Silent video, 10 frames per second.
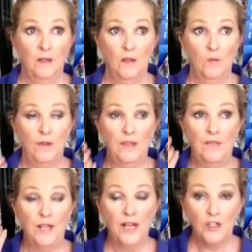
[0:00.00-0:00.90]
Within
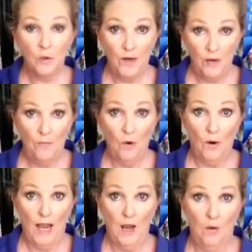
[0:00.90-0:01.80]
the next 24
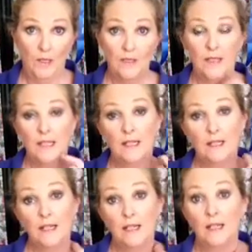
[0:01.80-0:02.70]
hours,
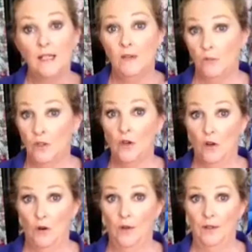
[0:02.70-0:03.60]
it was
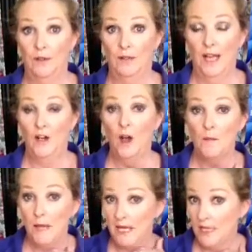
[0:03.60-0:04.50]
gone. And I
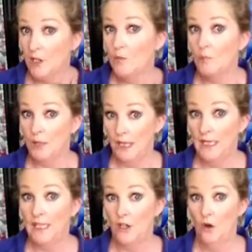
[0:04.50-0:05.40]
mean
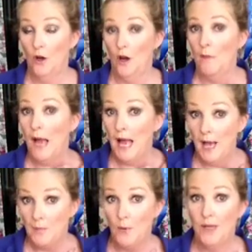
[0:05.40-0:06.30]
completely gone. I'm
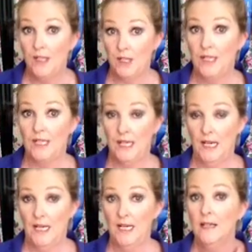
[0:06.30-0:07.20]
hard-pressed to
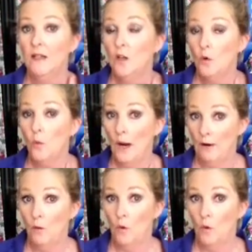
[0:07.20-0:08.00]
see where it